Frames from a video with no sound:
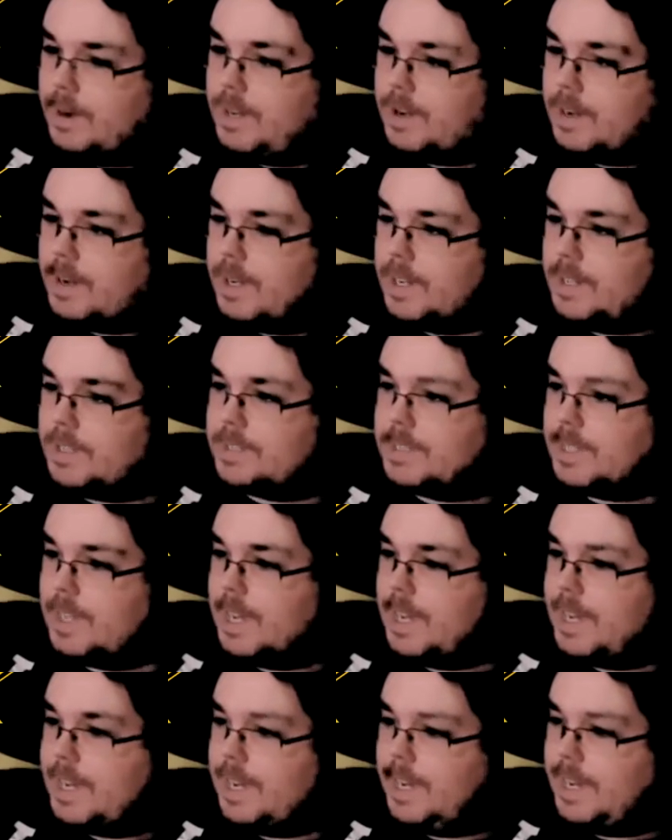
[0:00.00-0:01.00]
because uh,
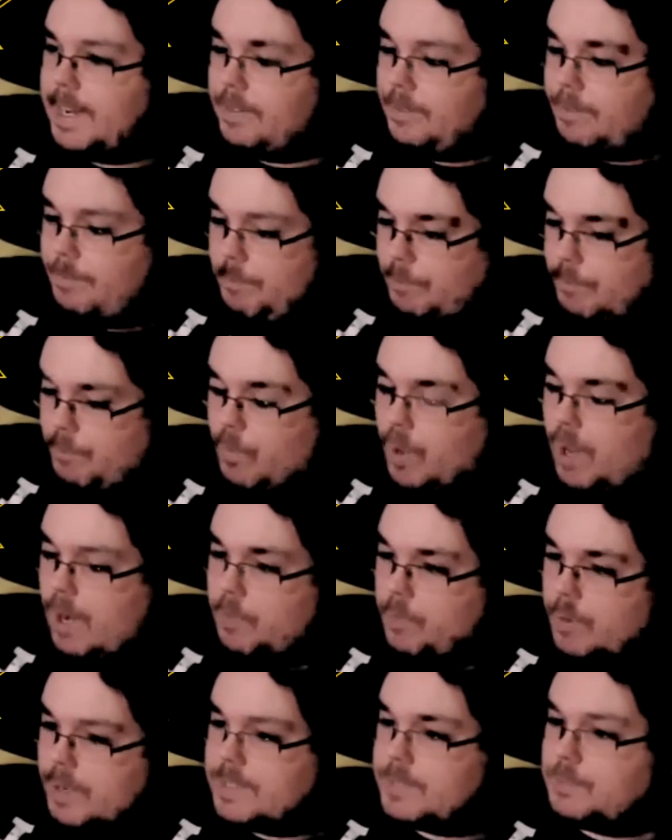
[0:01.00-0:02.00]
Wally
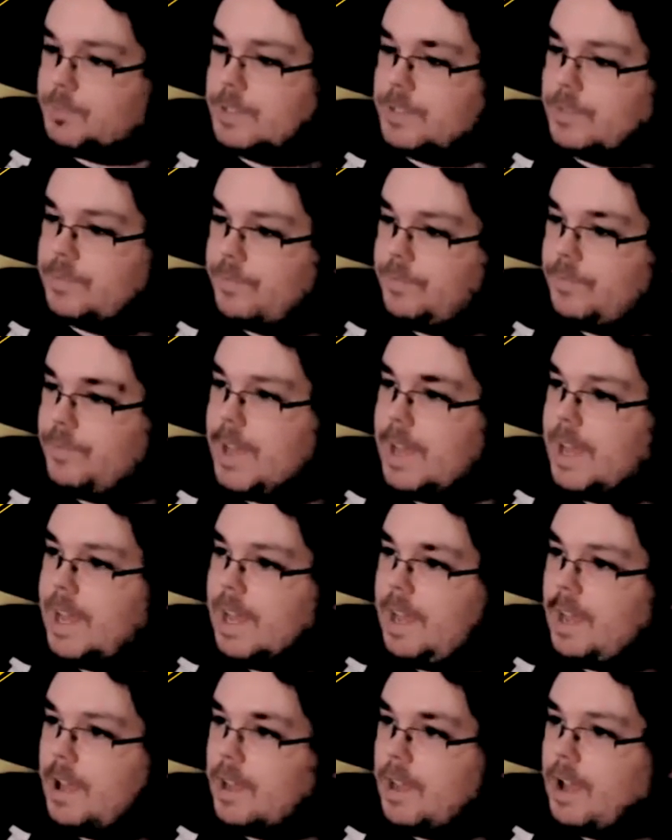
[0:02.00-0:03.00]
West was,
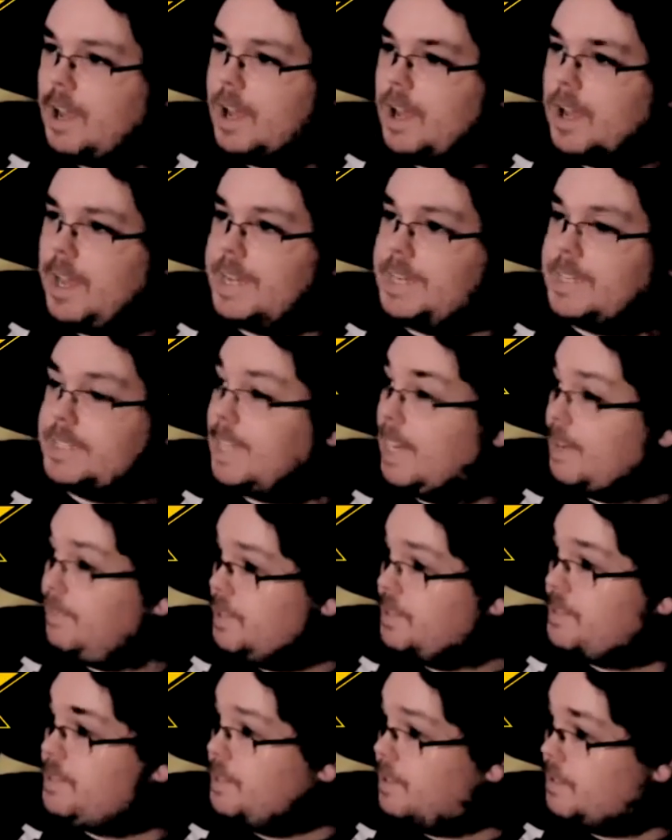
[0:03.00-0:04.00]
uh, he saved
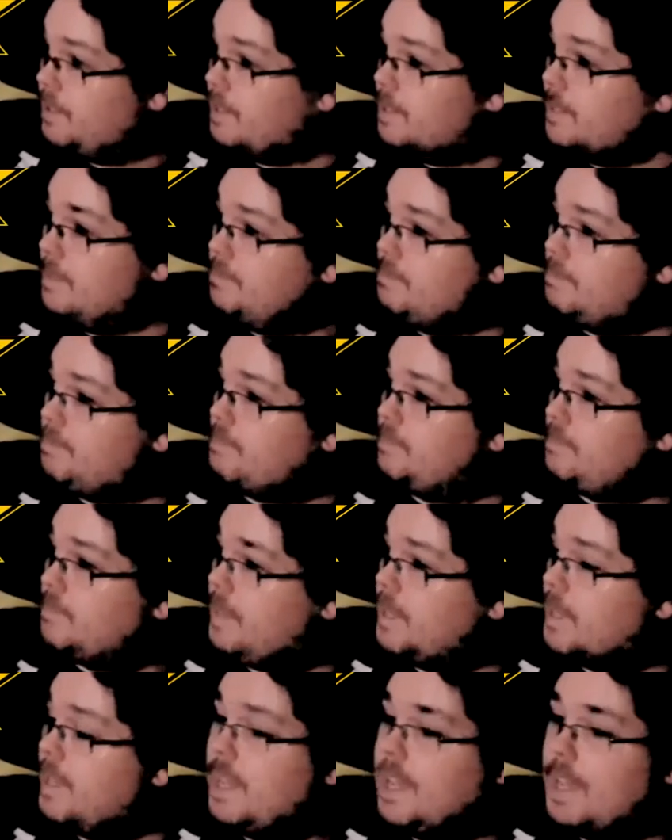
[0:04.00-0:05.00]
his children.
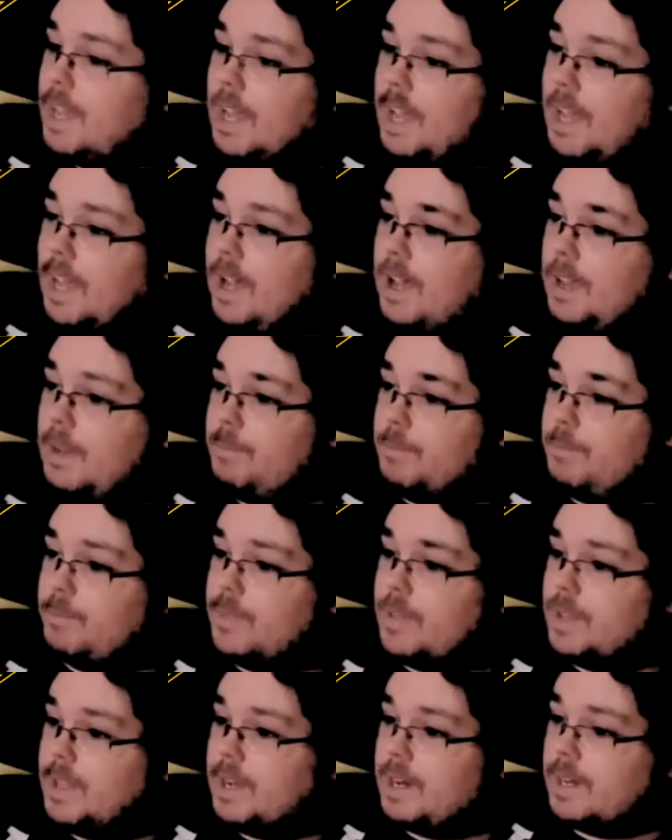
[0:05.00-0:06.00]
Um,
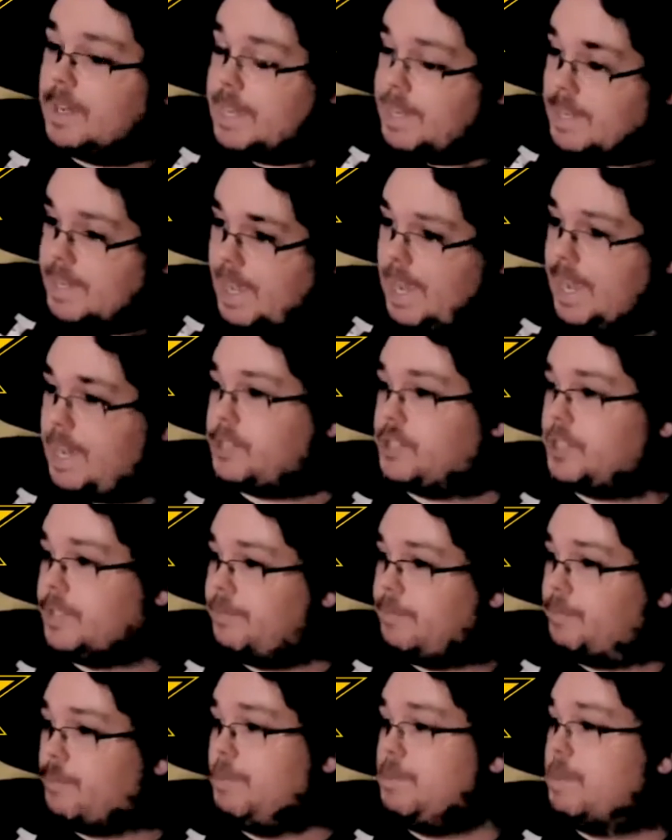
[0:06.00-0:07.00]
Linda actually
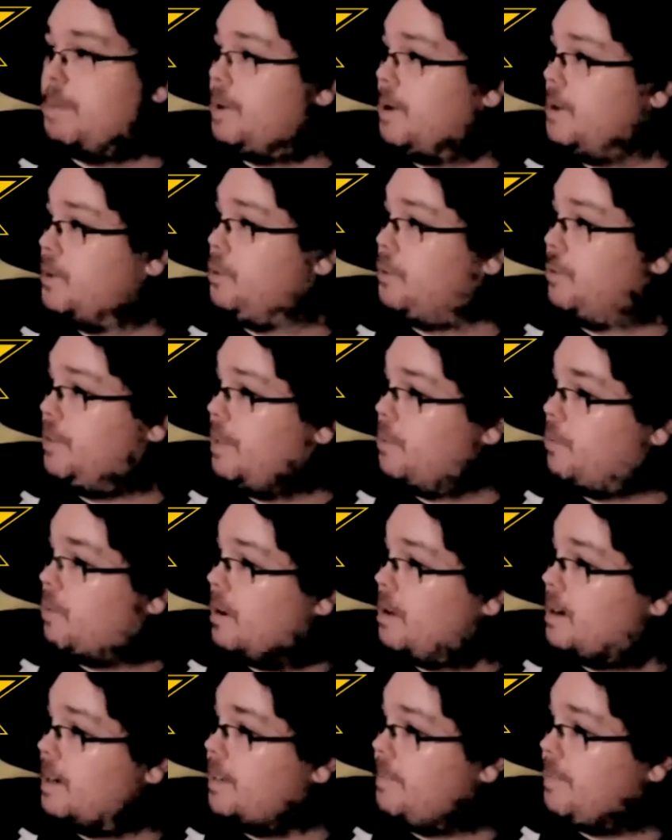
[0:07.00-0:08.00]
remembered who they
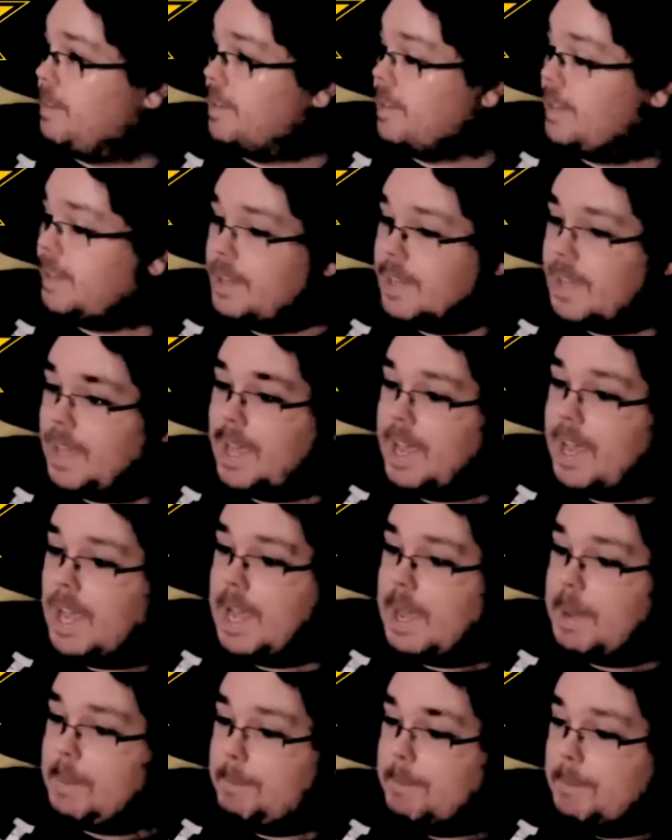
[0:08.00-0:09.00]
were and everything,
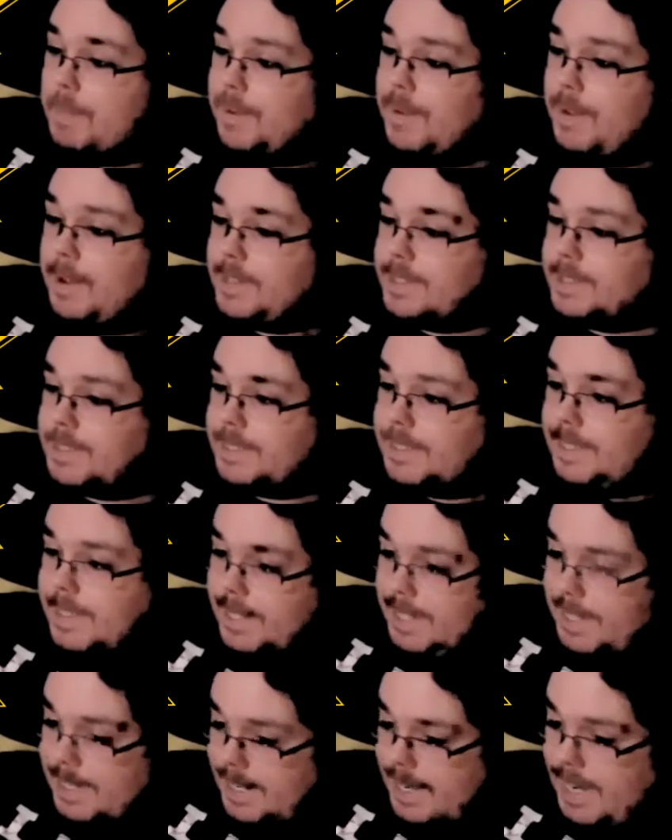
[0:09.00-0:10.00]
but
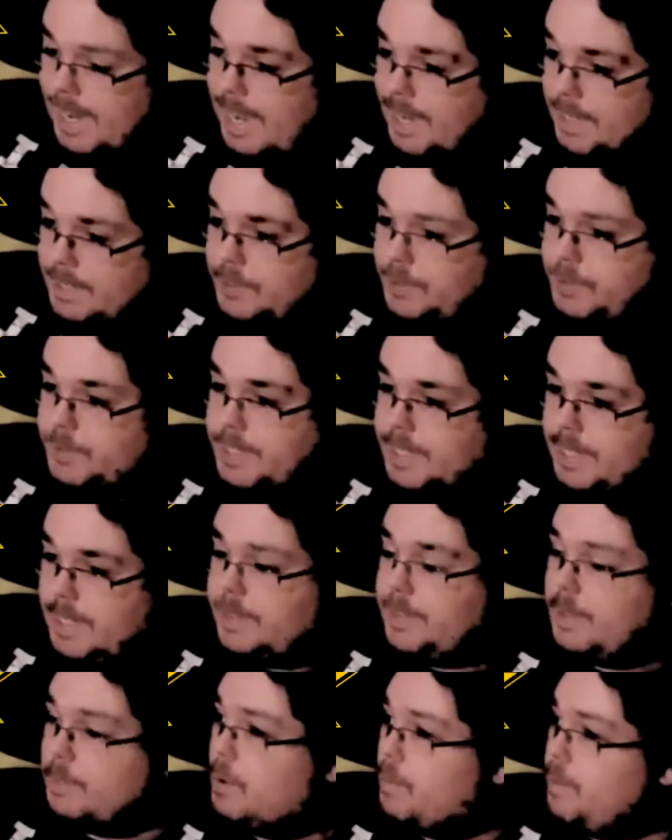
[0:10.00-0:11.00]
he had to sit in
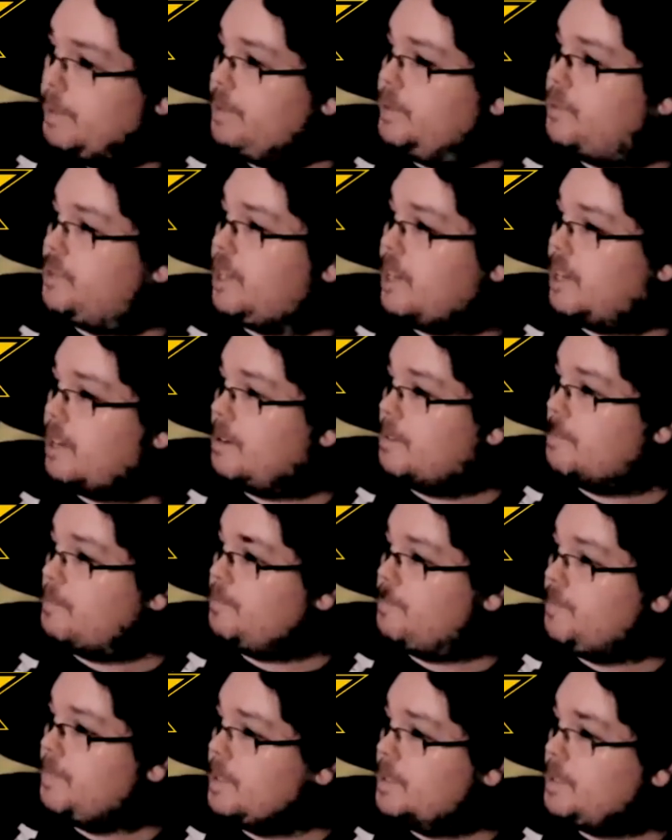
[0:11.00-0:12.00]
the Mobius chair
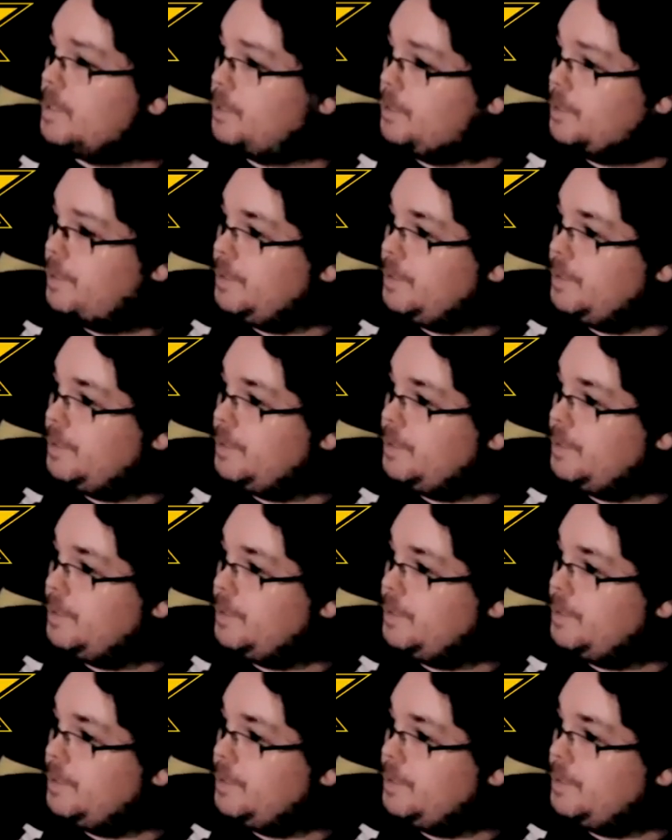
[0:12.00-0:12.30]
to